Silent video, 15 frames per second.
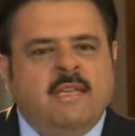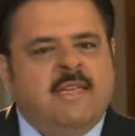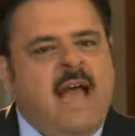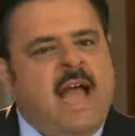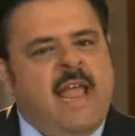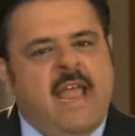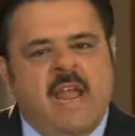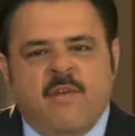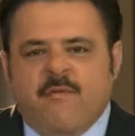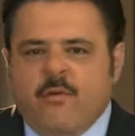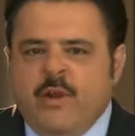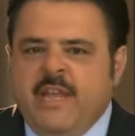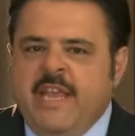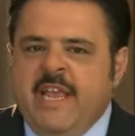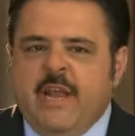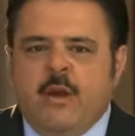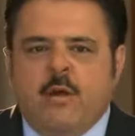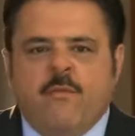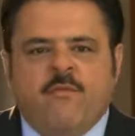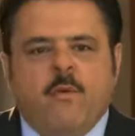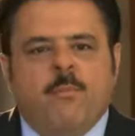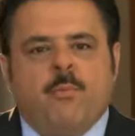die every
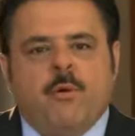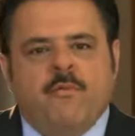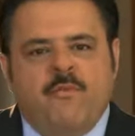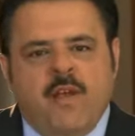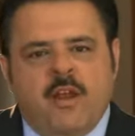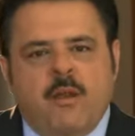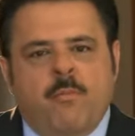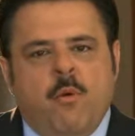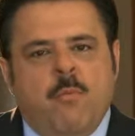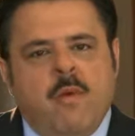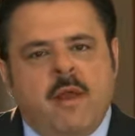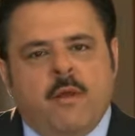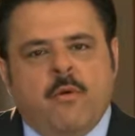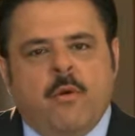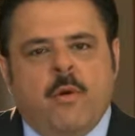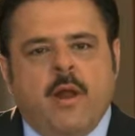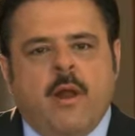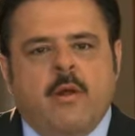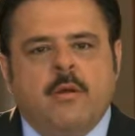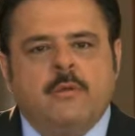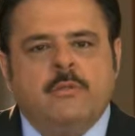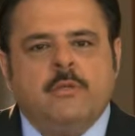year from preventable medical
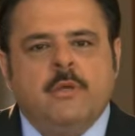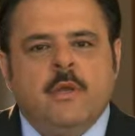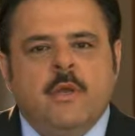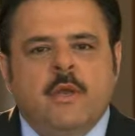errors,